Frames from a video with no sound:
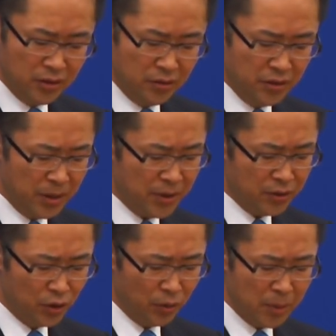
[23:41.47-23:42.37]

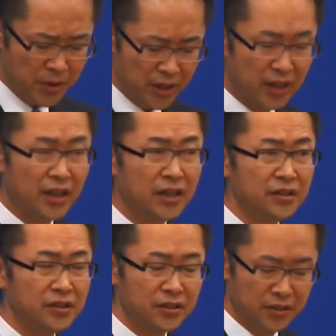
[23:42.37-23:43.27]
leaving no one
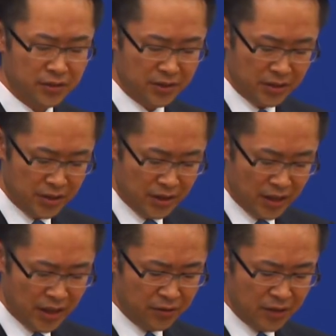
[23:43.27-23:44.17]
behind
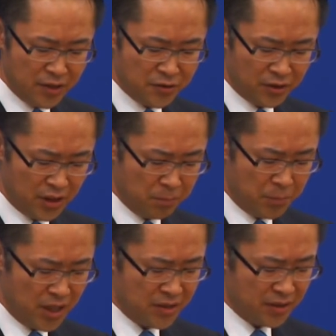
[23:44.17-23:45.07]
and ensuring
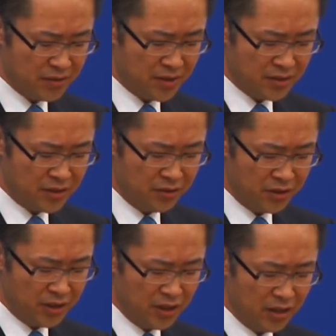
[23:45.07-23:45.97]
peace and
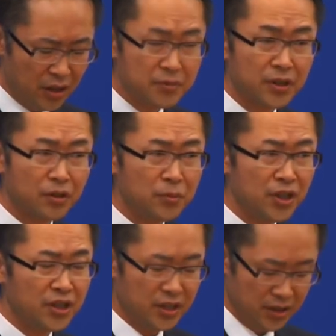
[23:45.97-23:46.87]
security of the
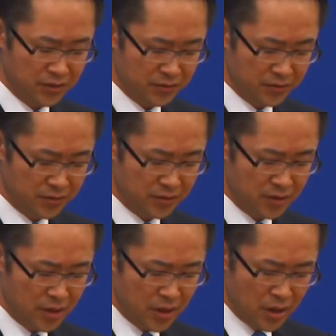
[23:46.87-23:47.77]
community.
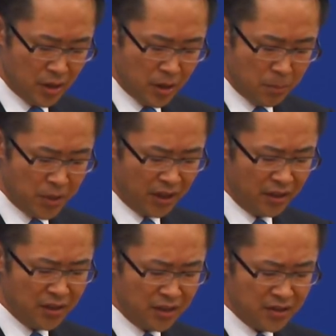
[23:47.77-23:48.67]

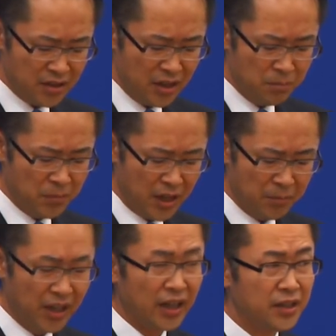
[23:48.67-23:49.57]
Bearing this in my
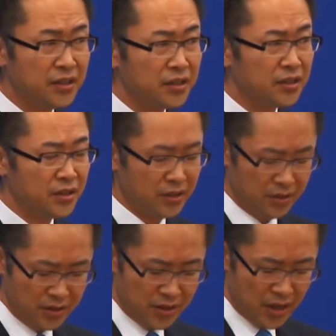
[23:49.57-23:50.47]
mind,
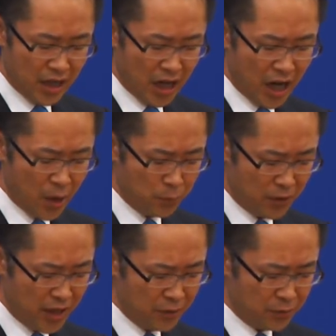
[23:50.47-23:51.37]
I would
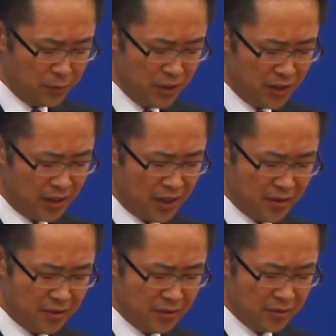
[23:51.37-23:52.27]
like to
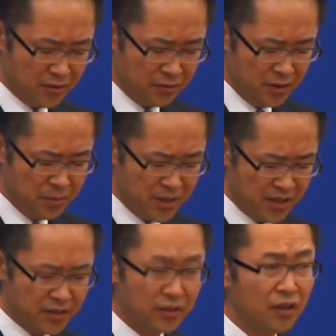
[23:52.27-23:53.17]
realize the
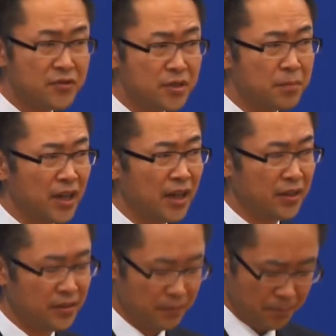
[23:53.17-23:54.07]
rebirth of
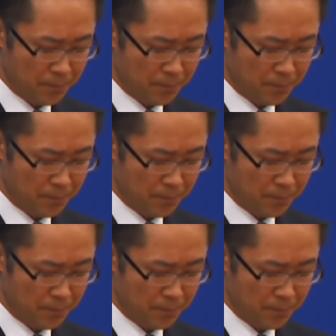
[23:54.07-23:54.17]
Japan.